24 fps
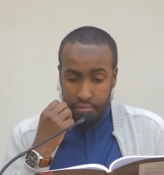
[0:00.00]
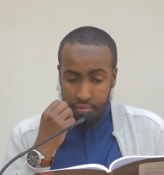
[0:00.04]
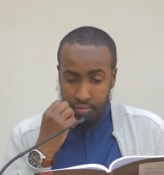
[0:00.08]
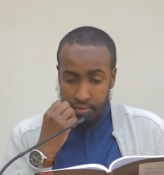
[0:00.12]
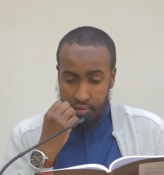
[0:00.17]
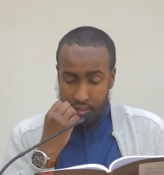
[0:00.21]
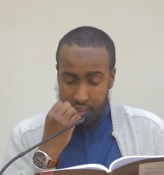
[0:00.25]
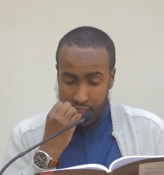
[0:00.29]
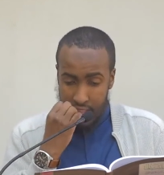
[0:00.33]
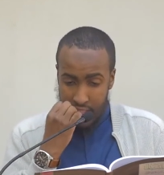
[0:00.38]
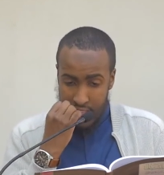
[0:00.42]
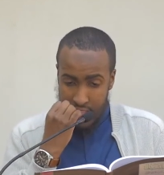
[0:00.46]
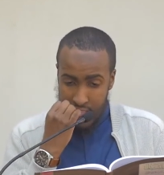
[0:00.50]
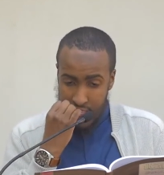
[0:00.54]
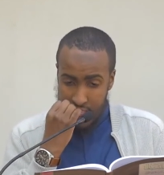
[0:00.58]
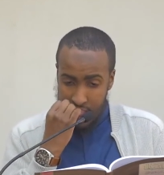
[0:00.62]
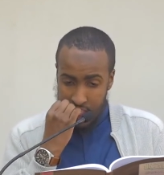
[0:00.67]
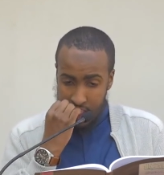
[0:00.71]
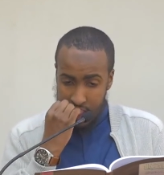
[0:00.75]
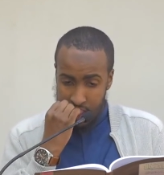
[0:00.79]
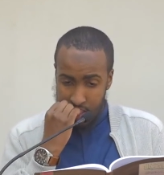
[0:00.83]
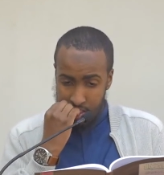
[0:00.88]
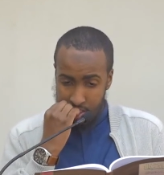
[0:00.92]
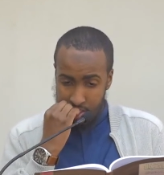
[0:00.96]

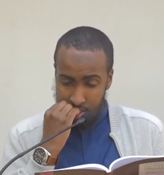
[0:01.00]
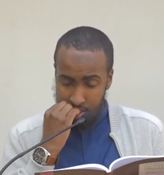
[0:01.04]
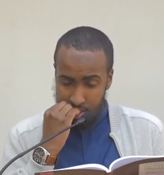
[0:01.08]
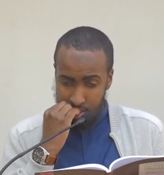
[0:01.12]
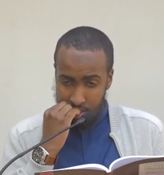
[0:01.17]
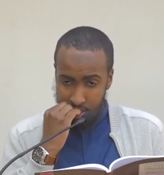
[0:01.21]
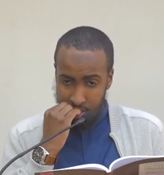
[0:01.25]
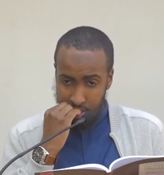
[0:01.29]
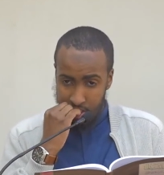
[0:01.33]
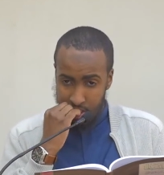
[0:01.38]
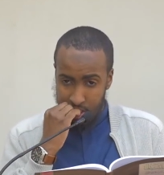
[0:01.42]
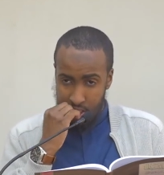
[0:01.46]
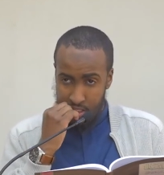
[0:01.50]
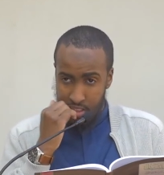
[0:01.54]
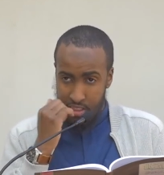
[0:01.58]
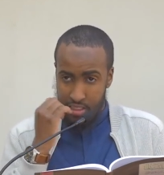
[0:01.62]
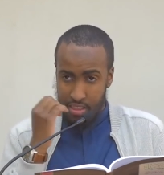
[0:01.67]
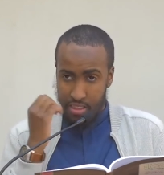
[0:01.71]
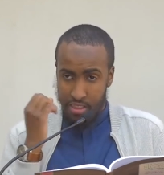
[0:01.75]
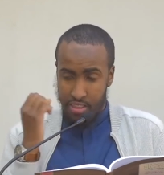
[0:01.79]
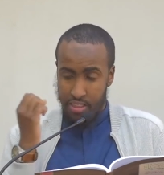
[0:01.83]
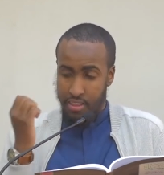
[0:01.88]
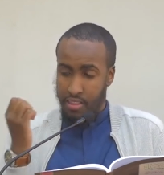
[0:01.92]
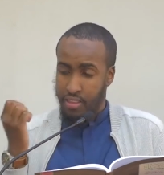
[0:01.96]

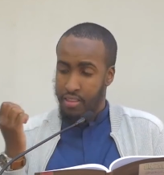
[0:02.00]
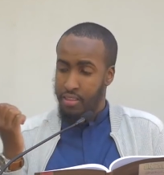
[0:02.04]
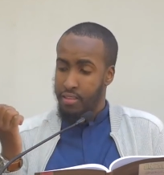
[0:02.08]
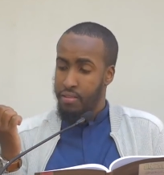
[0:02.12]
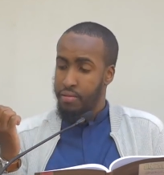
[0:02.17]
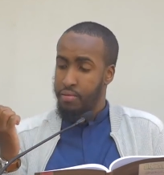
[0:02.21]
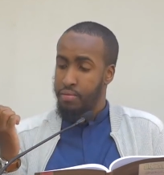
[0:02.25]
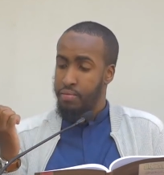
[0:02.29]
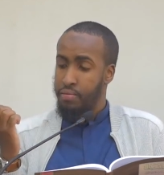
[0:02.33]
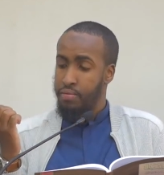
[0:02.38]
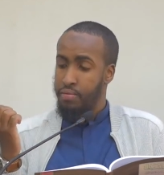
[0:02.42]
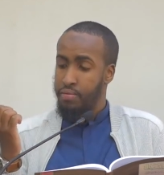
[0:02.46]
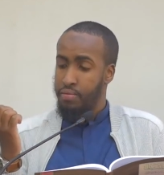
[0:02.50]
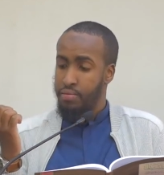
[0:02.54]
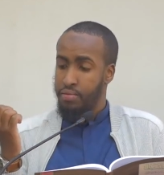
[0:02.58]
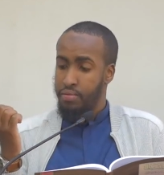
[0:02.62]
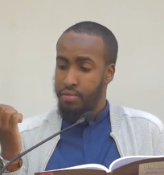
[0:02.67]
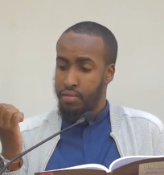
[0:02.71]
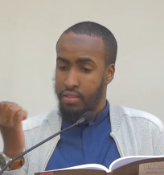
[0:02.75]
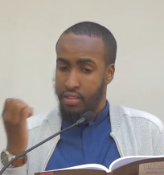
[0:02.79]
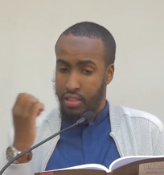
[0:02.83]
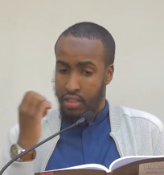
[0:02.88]
(no one is talking)